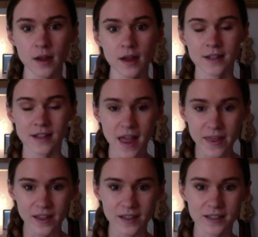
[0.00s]
To end
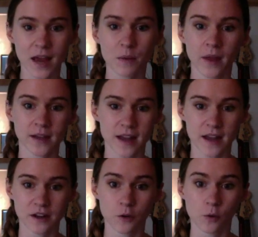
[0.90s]
this, I would like to end a
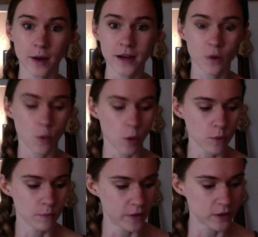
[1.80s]
great quote
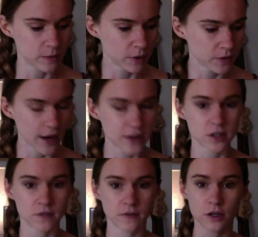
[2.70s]
by this book that I just
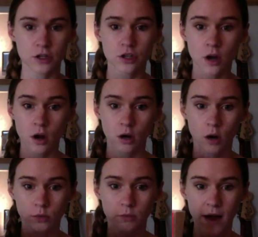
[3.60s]
finished
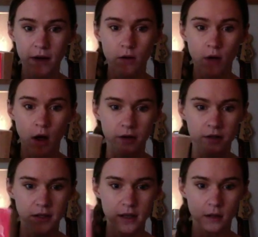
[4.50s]
called Radical
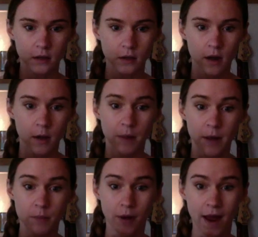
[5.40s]
Honesty by
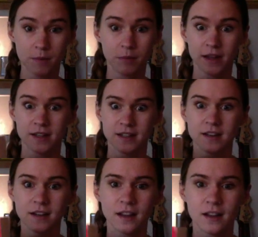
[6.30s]
Brad
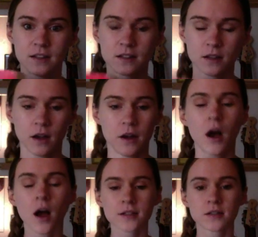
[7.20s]
Blanton. It is an
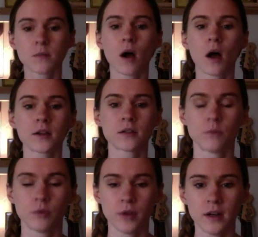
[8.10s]
awesome, awesome
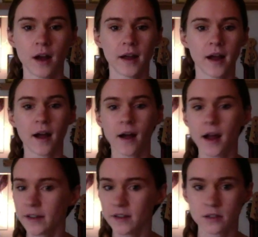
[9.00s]
read. I
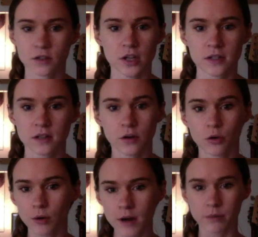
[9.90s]
highly suggest it.
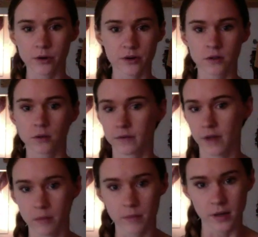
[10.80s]
Great personal
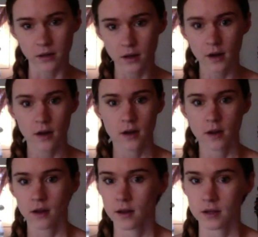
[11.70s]
development
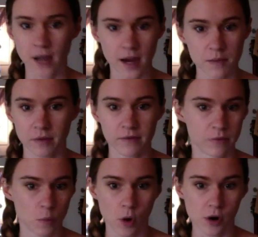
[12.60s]
type of
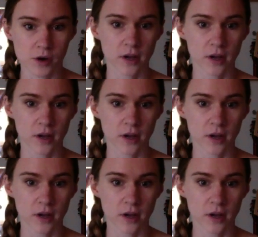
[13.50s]
work.